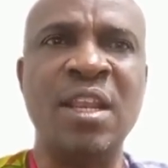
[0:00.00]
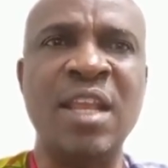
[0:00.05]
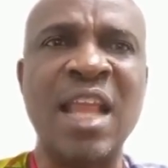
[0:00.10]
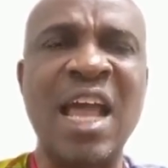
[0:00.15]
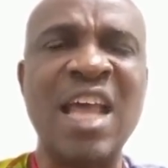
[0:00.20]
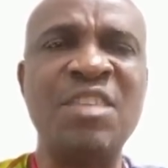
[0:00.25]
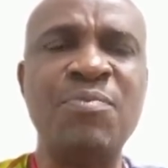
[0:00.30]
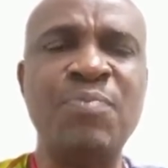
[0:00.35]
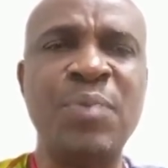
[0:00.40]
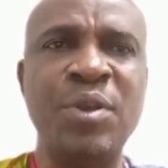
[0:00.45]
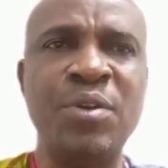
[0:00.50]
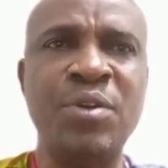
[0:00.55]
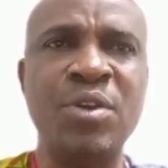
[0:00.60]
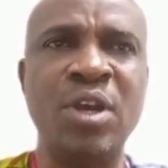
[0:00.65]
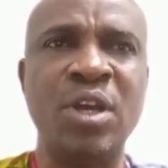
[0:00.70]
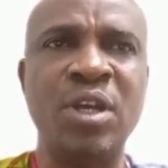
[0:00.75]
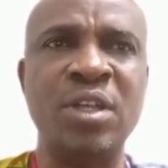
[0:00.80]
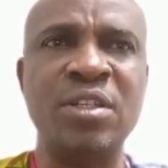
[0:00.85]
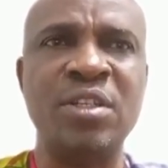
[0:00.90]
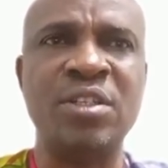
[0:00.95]
last
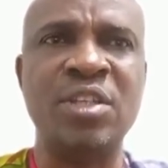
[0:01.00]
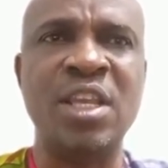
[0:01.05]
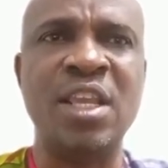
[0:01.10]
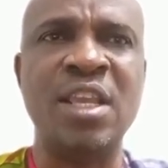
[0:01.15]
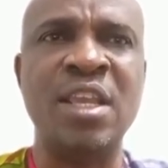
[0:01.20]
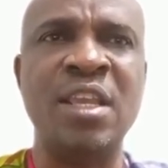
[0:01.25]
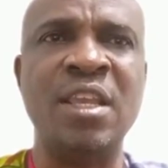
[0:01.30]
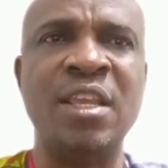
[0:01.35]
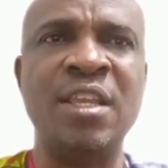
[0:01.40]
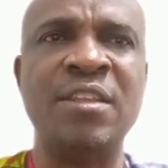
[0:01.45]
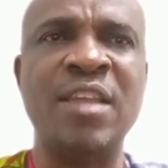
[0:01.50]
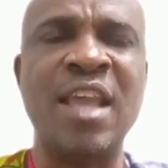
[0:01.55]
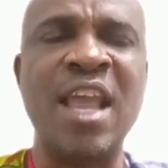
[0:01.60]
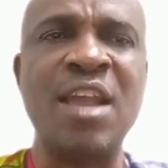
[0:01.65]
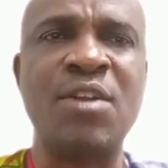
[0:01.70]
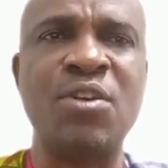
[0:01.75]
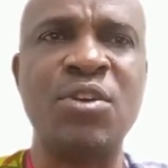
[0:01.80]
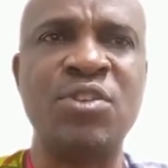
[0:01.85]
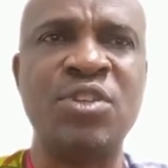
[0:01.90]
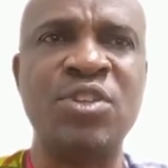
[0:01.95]
period the
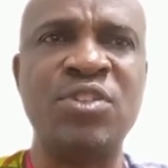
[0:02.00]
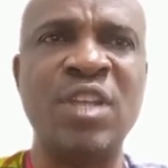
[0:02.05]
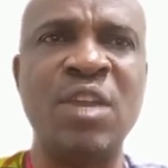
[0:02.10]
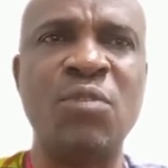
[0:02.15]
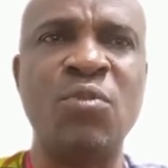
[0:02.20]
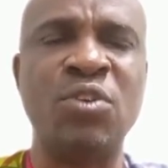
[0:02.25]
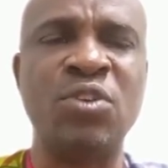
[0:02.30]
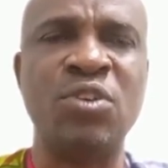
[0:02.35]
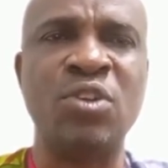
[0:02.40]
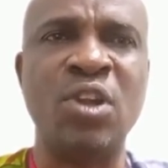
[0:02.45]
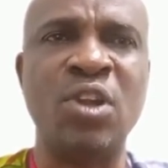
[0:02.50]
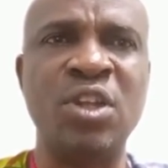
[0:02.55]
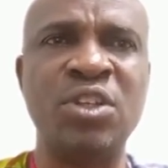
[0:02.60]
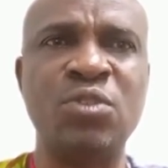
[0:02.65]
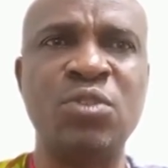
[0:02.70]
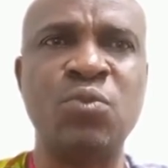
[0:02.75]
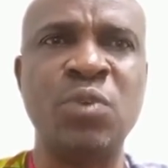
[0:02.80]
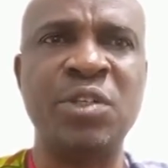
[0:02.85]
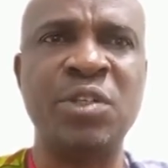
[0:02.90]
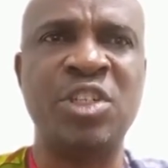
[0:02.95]
ecosystem was
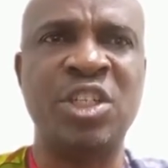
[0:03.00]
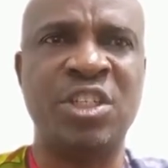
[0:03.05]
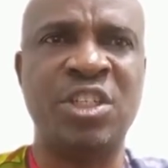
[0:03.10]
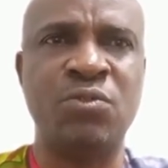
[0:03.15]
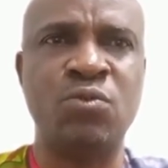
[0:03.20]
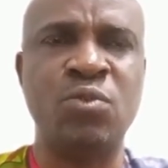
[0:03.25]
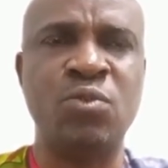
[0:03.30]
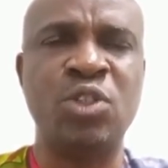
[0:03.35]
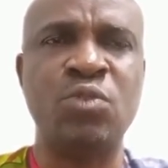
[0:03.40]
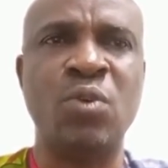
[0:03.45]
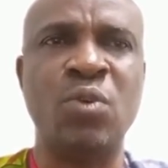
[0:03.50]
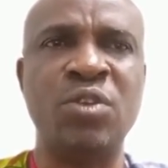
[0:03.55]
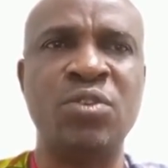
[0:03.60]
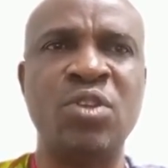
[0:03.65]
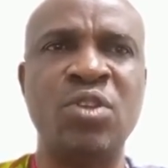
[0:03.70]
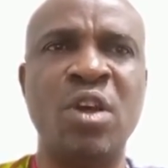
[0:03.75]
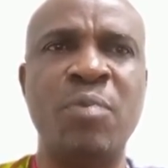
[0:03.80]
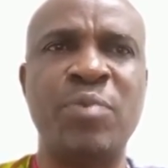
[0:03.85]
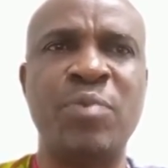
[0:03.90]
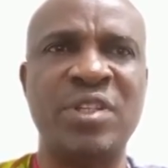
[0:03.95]
launched, which was
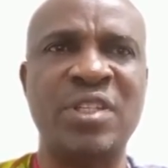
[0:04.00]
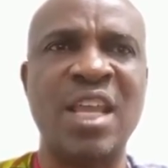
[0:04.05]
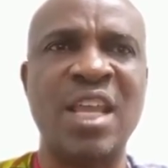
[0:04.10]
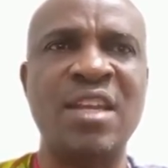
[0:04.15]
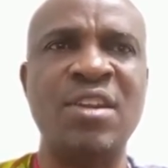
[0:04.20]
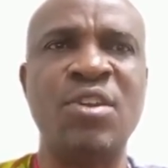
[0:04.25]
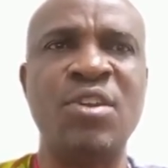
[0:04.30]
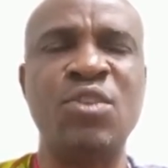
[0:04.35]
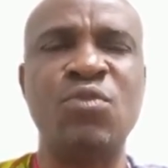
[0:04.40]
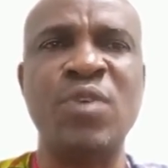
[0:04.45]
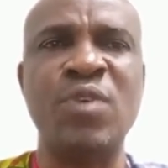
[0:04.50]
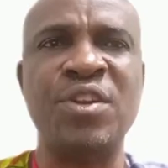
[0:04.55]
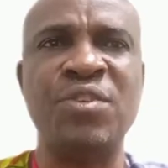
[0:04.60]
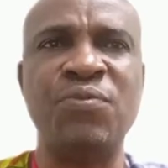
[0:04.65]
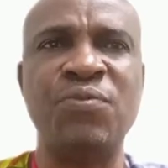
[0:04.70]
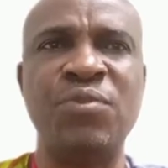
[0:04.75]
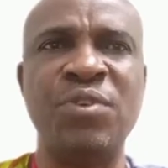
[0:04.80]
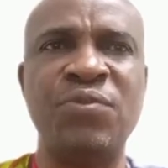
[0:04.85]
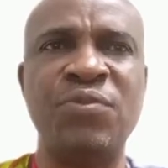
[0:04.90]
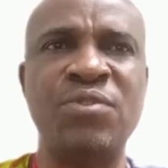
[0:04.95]
done precisely on the
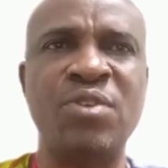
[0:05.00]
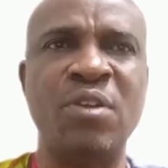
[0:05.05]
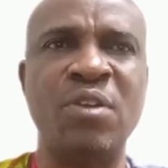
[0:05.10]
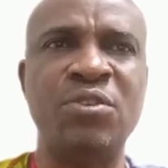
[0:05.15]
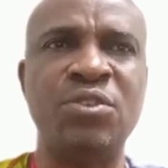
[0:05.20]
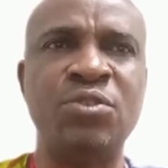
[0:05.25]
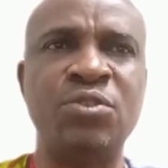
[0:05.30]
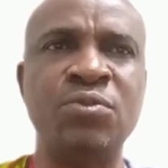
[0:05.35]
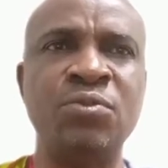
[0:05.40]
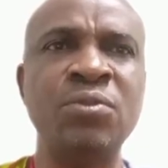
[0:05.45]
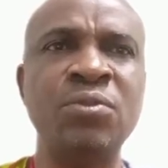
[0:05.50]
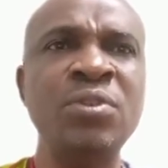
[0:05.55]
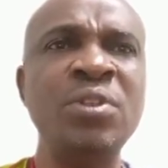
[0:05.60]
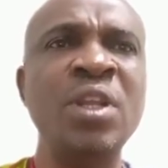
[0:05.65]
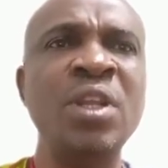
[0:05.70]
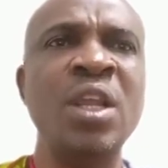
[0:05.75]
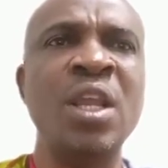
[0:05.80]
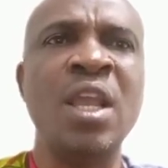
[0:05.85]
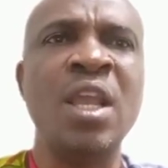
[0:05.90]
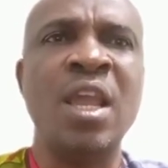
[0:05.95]
25th of
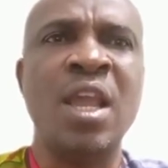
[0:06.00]
June,